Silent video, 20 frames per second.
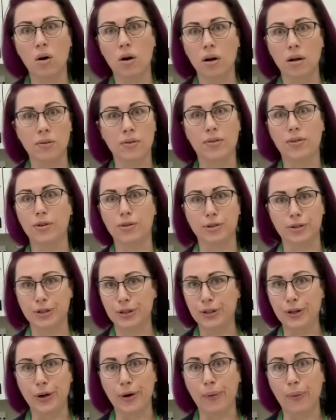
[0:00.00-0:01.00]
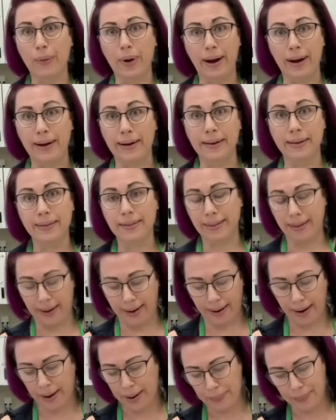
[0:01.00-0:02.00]
there's no way.
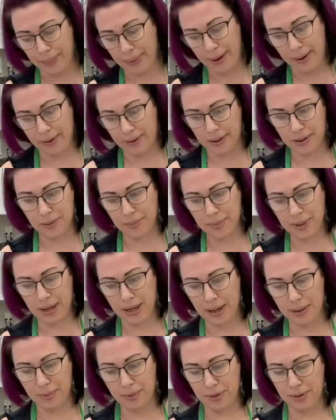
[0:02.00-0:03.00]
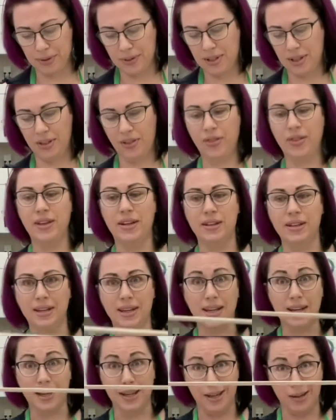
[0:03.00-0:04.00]
Like, I'm not gonna be able to
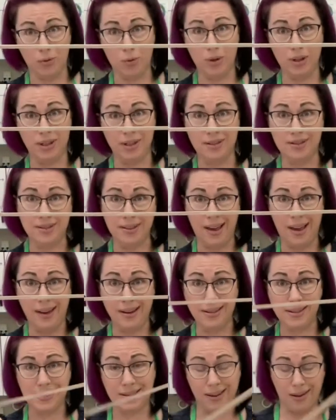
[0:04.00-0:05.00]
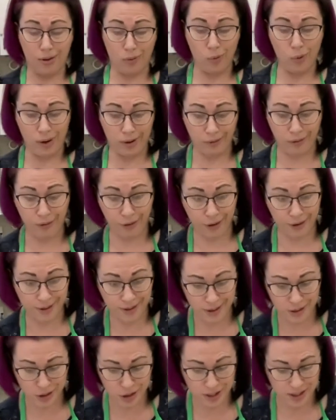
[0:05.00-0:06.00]
thinly equally slice a 1/4
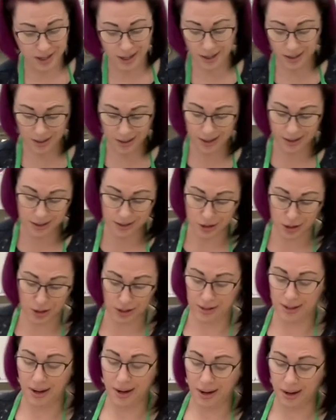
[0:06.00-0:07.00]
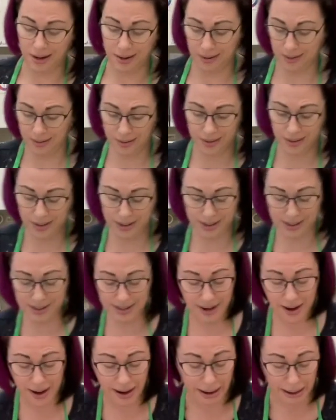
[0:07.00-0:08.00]
inch stick. Like, it's just not, it's
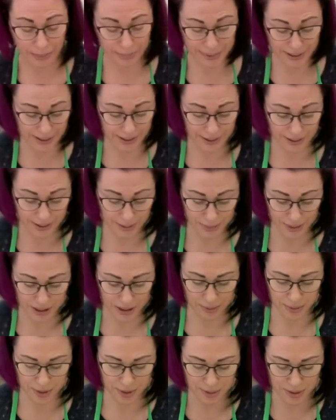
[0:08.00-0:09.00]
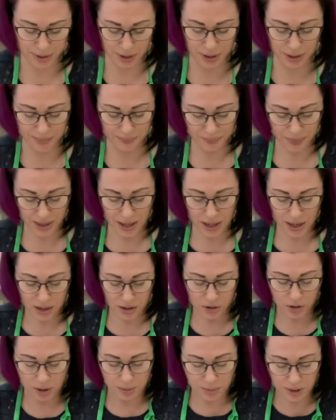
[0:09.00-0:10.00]
not happening. I'm not gonna be able to do it.
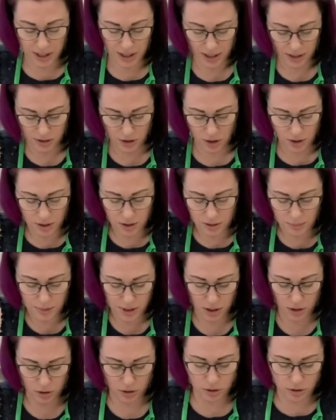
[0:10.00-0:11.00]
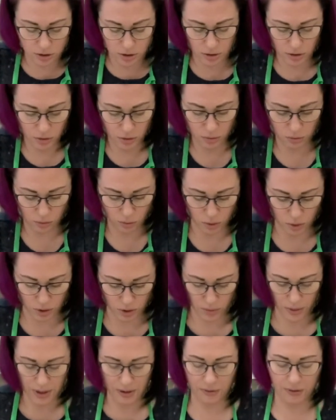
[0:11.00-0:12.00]
So I'm gonna start in the middle, roll
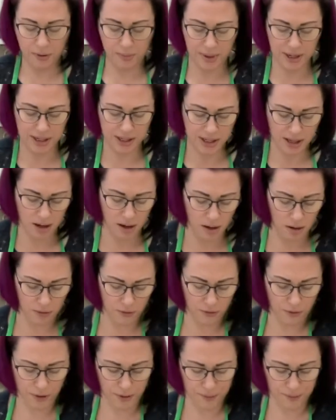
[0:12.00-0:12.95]
away from myself,